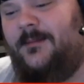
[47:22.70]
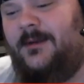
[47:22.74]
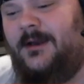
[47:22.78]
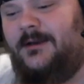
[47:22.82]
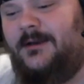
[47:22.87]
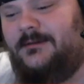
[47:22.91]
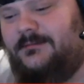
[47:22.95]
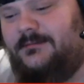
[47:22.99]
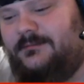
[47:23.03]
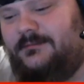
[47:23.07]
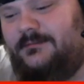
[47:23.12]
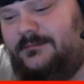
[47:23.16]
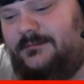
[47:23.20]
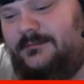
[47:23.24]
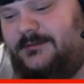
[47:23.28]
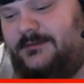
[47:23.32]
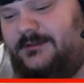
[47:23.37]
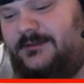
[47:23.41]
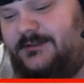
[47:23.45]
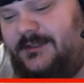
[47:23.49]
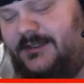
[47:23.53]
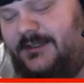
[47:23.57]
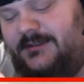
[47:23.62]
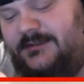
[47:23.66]
about
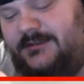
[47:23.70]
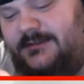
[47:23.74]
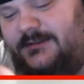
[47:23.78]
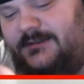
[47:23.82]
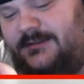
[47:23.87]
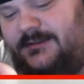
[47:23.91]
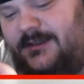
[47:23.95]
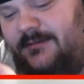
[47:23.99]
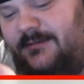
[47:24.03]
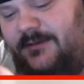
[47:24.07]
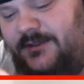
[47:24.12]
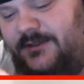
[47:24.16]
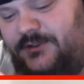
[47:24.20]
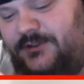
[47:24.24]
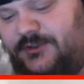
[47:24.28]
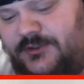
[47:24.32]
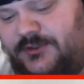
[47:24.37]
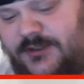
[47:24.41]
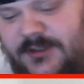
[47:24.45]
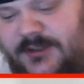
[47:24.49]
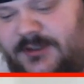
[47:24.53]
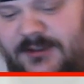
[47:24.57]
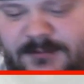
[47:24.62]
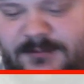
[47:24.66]
6 to 7
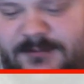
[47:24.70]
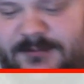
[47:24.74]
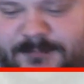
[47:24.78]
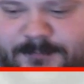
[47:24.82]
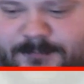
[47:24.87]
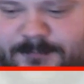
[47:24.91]
inches long.